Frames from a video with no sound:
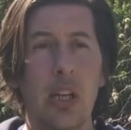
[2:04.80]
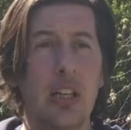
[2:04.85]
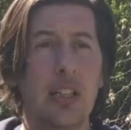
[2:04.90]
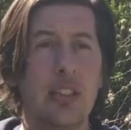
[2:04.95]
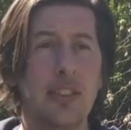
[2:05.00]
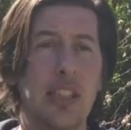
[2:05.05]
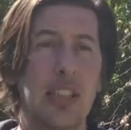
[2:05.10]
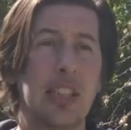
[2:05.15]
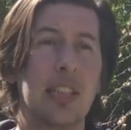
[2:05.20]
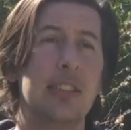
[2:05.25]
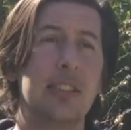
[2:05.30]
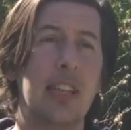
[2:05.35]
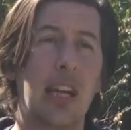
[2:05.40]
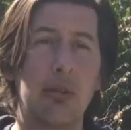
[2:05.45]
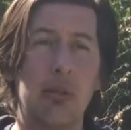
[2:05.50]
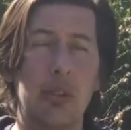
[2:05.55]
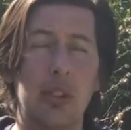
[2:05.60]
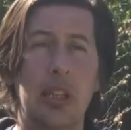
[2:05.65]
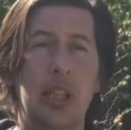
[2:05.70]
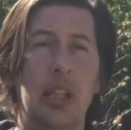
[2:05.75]

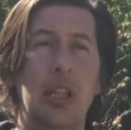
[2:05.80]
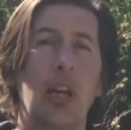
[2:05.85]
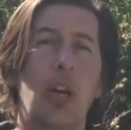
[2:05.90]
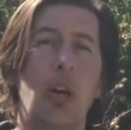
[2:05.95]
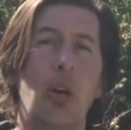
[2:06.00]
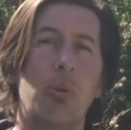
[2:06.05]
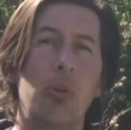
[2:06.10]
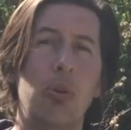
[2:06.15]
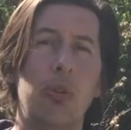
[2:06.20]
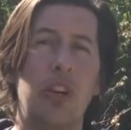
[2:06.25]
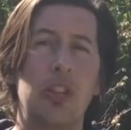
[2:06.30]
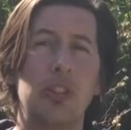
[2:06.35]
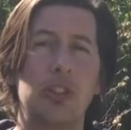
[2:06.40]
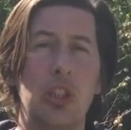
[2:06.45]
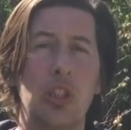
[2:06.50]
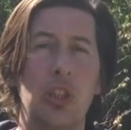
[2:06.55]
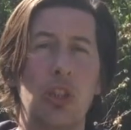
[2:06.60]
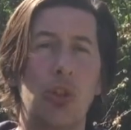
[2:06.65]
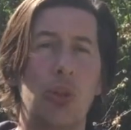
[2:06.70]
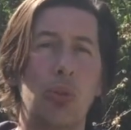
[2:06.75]
Secondarily, we've
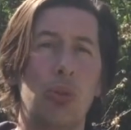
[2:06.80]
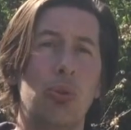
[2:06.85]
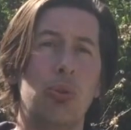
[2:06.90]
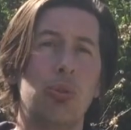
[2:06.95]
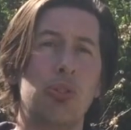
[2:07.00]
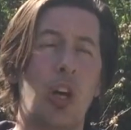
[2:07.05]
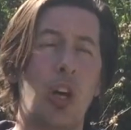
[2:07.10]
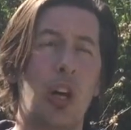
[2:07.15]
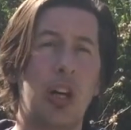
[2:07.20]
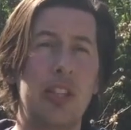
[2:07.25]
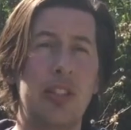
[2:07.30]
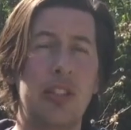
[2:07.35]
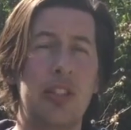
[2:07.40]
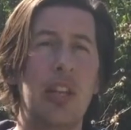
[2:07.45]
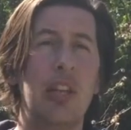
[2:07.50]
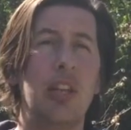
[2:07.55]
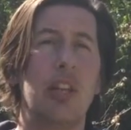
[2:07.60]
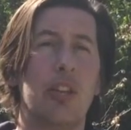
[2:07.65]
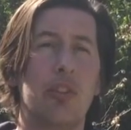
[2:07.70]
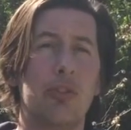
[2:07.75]
actually used
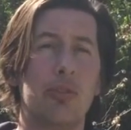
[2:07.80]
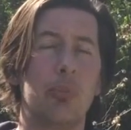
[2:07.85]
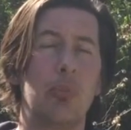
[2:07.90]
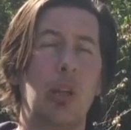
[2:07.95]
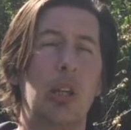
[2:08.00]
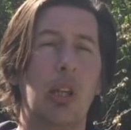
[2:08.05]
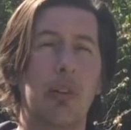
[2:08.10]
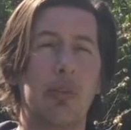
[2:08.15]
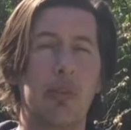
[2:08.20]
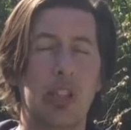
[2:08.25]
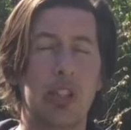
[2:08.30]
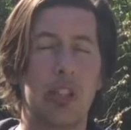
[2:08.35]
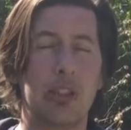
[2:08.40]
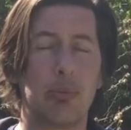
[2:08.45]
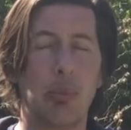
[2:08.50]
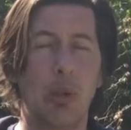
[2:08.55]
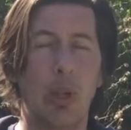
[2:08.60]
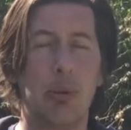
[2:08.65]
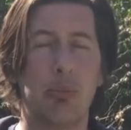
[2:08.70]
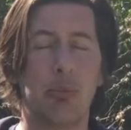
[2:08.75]
ideas from the
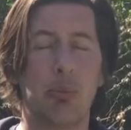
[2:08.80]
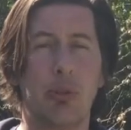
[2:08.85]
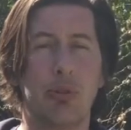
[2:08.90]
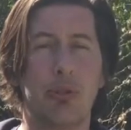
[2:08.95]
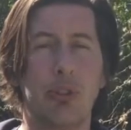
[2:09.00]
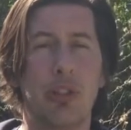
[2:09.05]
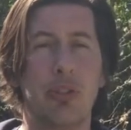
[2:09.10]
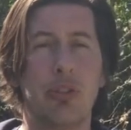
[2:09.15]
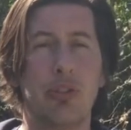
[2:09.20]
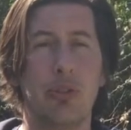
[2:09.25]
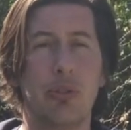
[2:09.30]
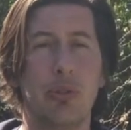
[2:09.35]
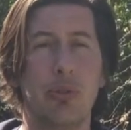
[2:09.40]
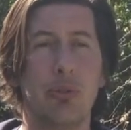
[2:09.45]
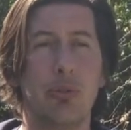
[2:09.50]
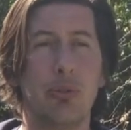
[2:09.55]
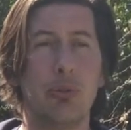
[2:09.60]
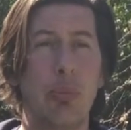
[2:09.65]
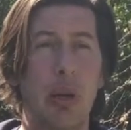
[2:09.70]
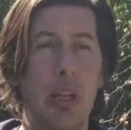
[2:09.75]
Lovelinks Plant Project
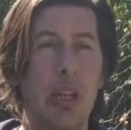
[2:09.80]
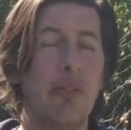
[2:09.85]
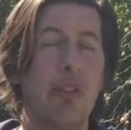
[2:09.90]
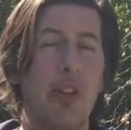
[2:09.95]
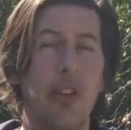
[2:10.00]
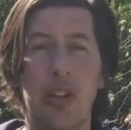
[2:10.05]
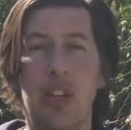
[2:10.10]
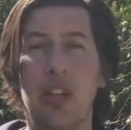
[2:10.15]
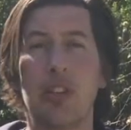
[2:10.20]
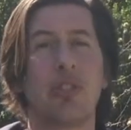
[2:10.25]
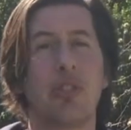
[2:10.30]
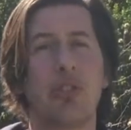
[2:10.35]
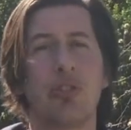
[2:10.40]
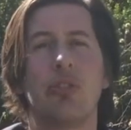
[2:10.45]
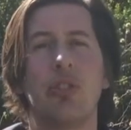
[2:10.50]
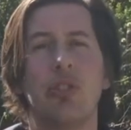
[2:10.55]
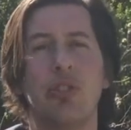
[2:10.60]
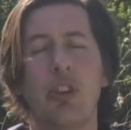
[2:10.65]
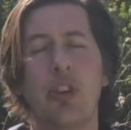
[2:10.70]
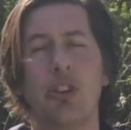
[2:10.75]
to benefit things such
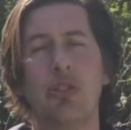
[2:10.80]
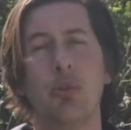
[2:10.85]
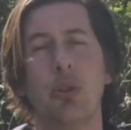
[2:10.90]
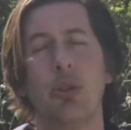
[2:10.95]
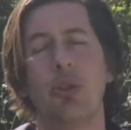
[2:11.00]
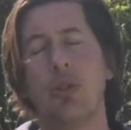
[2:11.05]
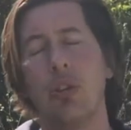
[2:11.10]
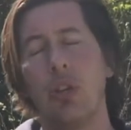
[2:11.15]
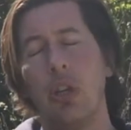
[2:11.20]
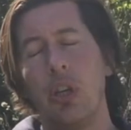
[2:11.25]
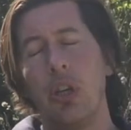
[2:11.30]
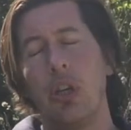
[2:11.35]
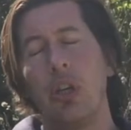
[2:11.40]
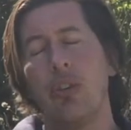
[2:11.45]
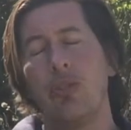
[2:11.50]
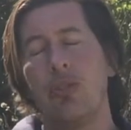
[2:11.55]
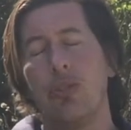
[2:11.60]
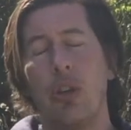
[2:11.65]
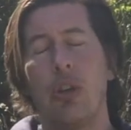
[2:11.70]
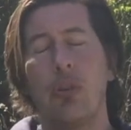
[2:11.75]
as assessment.
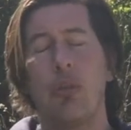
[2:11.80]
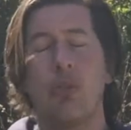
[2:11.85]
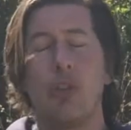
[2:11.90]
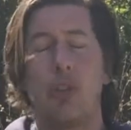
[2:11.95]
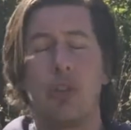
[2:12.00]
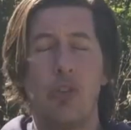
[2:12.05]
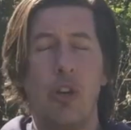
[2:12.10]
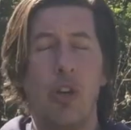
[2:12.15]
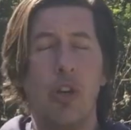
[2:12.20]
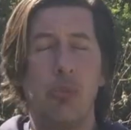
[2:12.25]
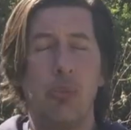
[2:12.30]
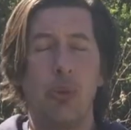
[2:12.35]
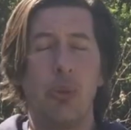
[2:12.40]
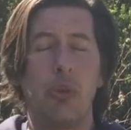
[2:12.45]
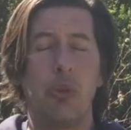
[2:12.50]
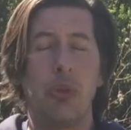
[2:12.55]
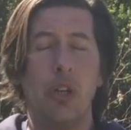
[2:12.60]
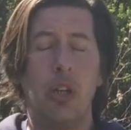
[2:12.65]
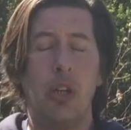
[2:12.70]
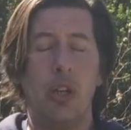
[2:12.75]
So for
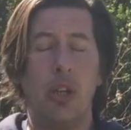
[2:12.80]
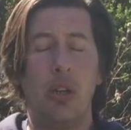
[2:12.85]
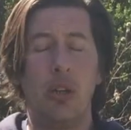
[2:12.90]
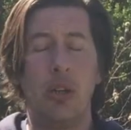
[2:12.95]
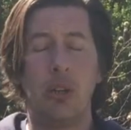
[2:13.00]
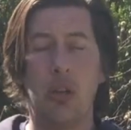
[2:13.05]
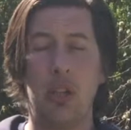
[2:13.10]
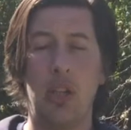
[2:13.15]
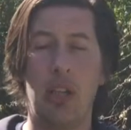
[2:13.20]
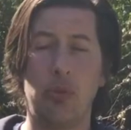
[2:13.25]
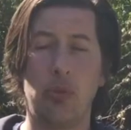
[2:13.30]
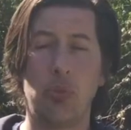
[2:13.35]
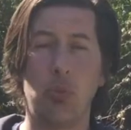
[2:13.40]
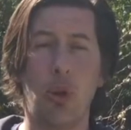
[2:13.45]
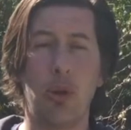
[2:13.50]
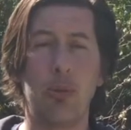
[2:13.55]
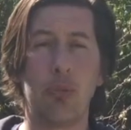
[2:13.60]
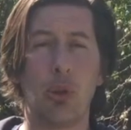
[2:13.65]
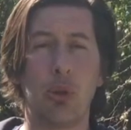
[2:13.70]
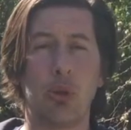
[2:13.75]
example, in our level
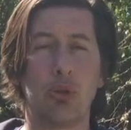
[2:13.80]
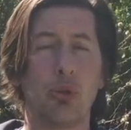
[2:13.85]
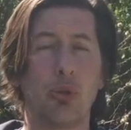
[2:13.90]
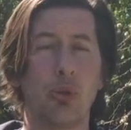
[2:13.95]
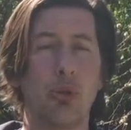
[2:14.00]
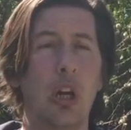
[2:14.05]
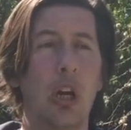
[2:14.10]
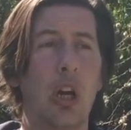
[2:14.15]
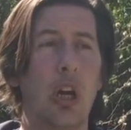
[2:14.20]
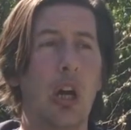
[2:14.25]
1 module,